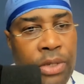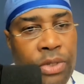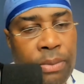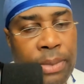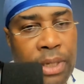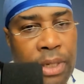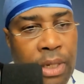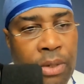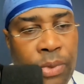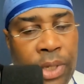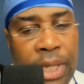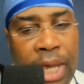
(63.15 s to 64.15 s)
So been dealing
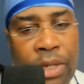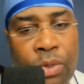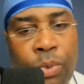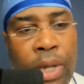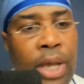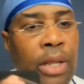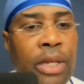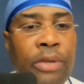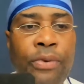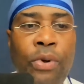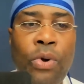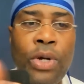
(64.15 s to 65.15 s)
with that as well. And
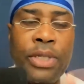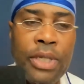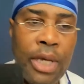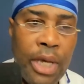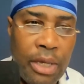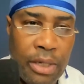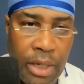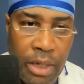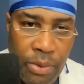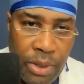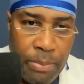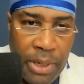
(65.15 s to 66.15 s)
of course, dealing
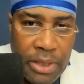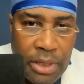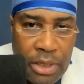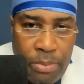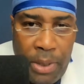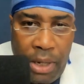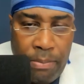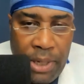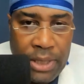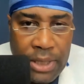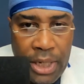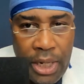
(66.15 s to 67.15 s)
with the business, being
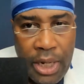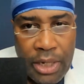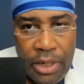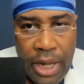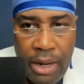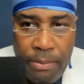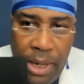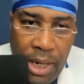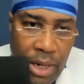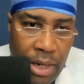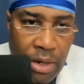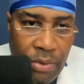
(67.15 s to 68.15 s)
busy and kind of
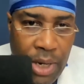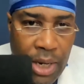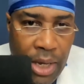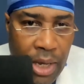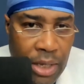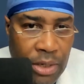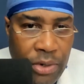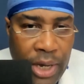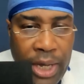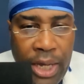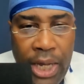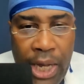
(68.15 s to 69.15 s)
meeting and greeting and
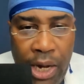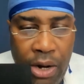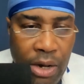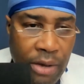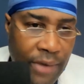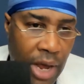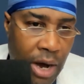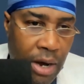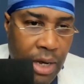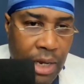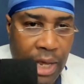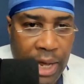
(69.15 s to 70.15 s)
taking care of
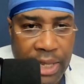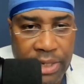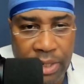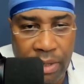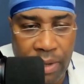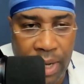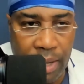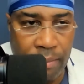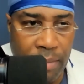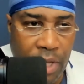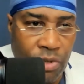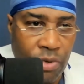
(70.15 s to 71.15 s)
our clients here in
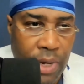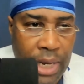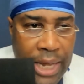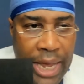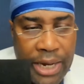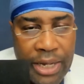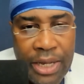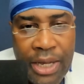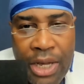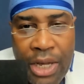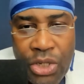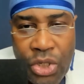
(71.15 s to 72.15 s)
Metro Atlanta.
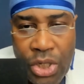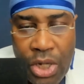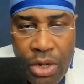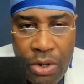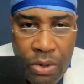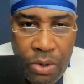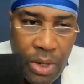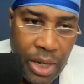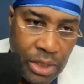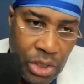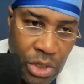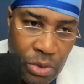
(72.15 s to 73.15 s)
So
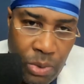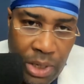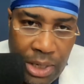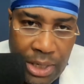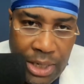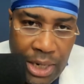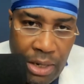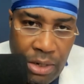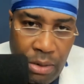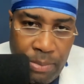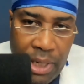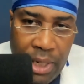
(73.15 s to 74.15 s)
just wanted to tell
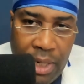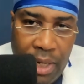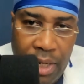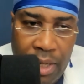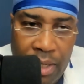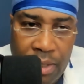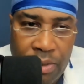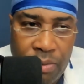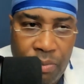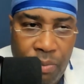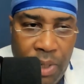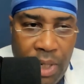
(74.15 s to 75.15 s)
you because
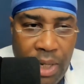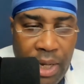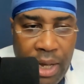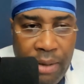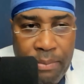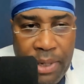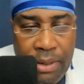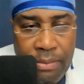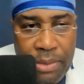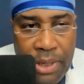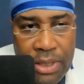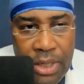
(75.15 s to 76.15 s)
we have been
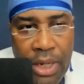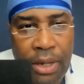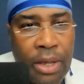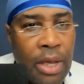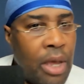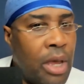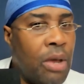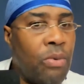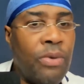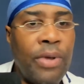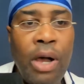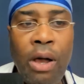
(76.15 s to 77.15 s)
busy
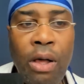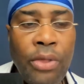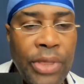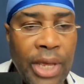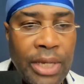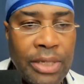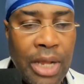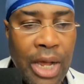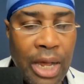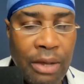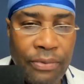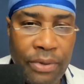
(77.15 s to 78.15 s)
with all things
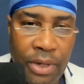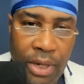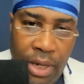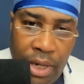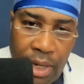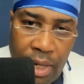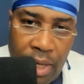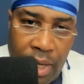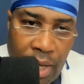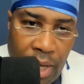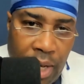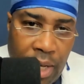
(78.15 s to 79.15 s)
life,
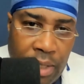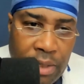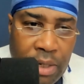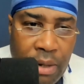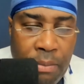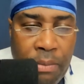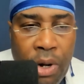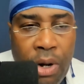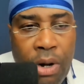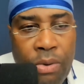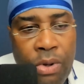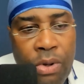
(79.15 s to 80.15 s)

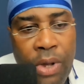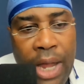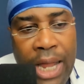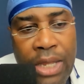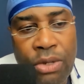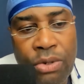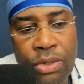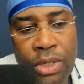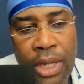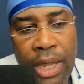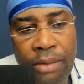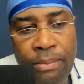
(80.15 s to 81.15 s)
tomorrow I
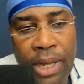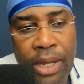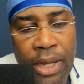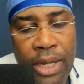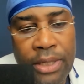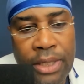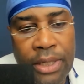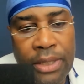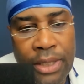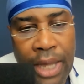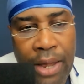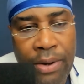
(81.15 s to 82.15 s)
usually have my hot seat
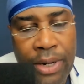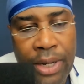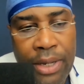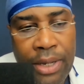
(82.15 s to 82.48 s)
Saturday.